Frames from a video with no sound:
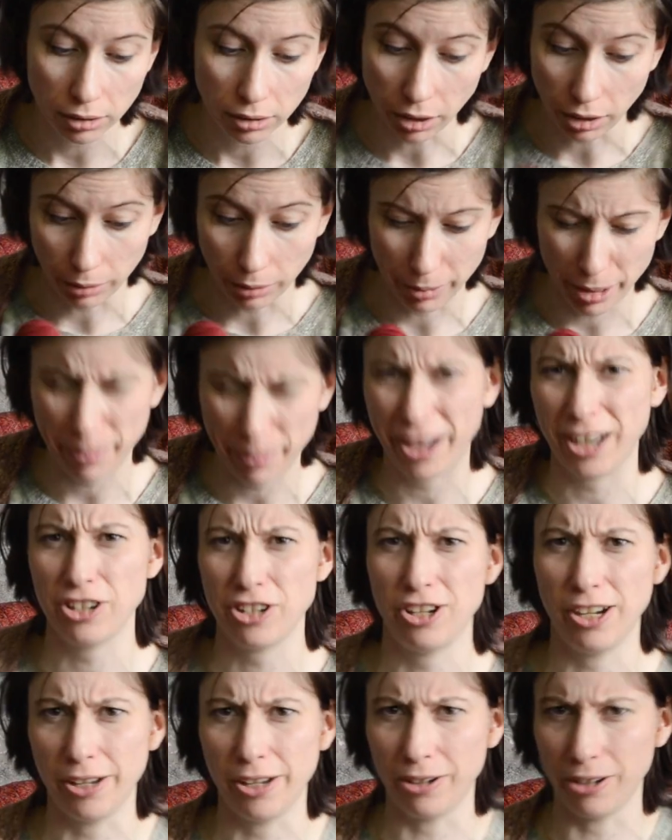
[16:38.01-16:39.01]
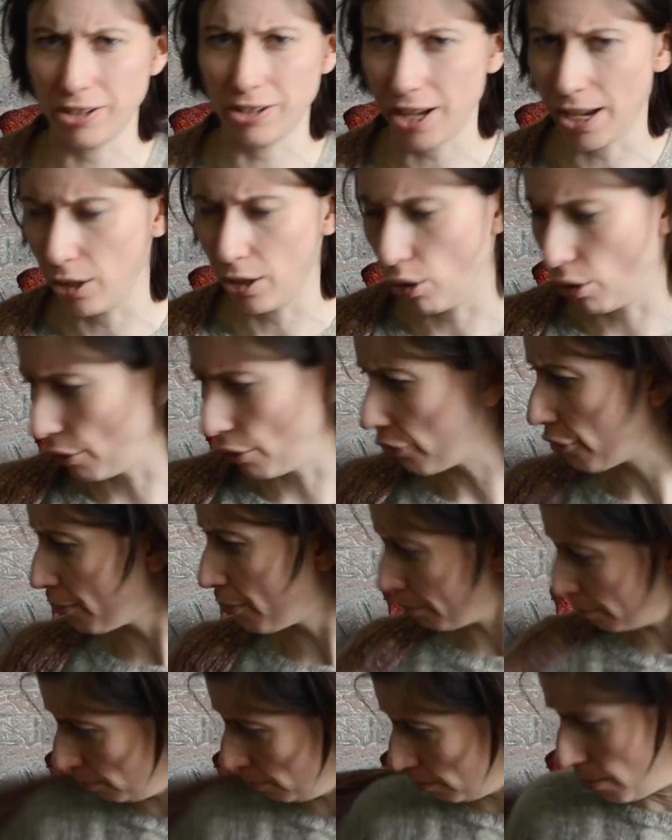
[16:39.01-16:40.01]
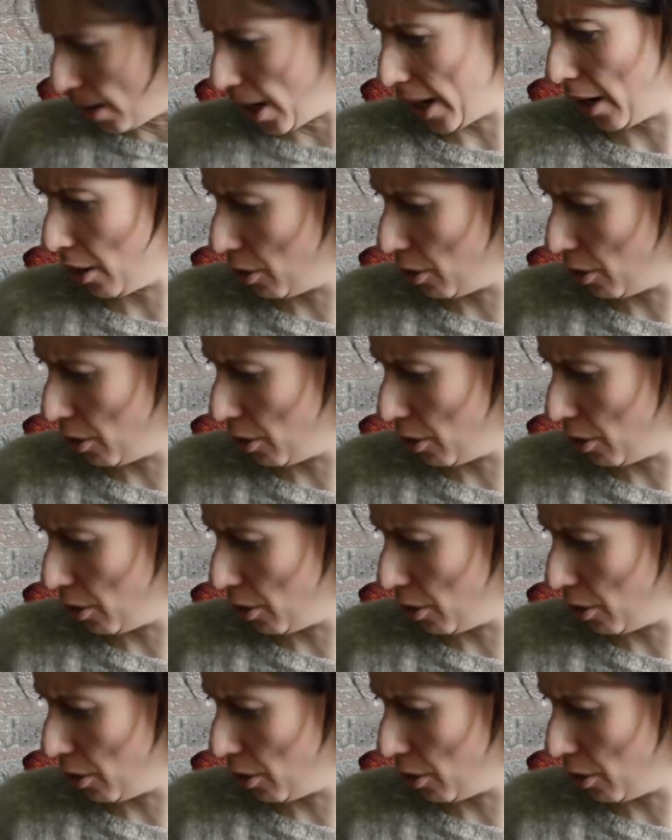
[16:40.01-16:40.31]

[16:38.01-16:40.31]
I'm actually going to take off my